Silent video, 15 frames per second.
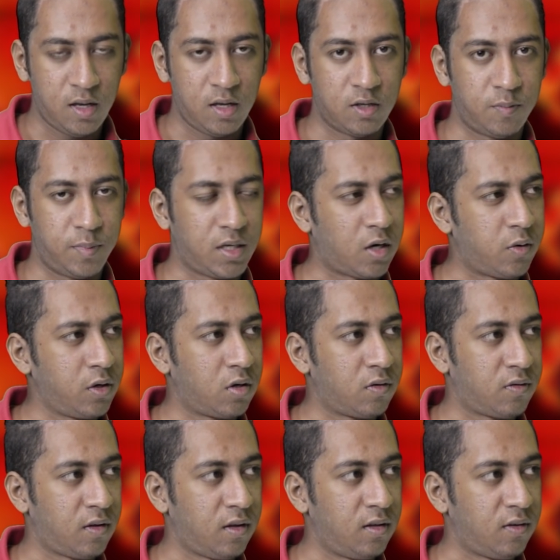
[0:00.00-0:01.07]
He'll be carrying
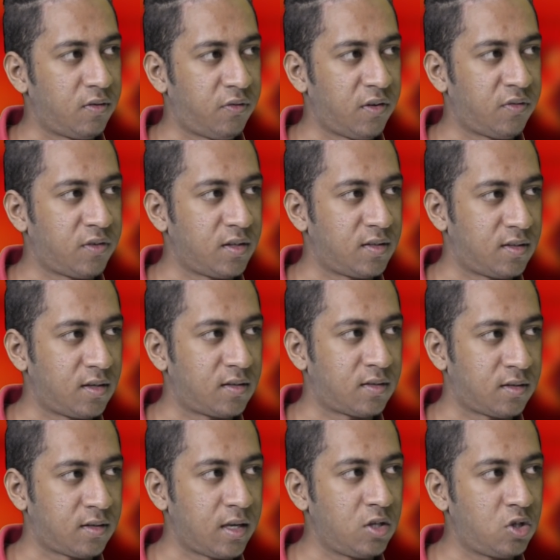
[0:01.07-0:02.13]
on to
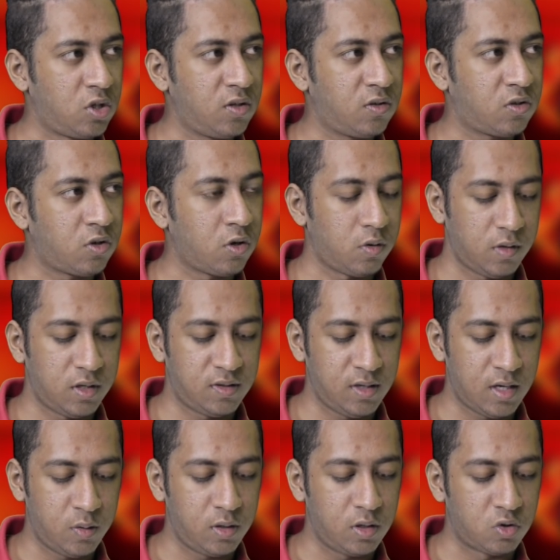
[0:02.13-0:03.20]
56 kgs, so let's see
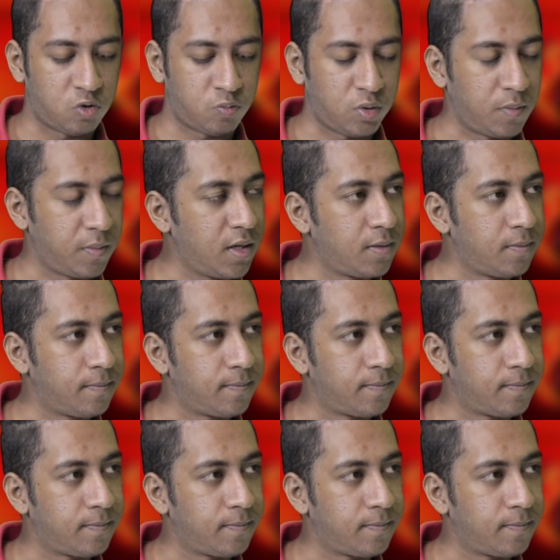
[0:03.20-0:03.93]
how he goes, Springman.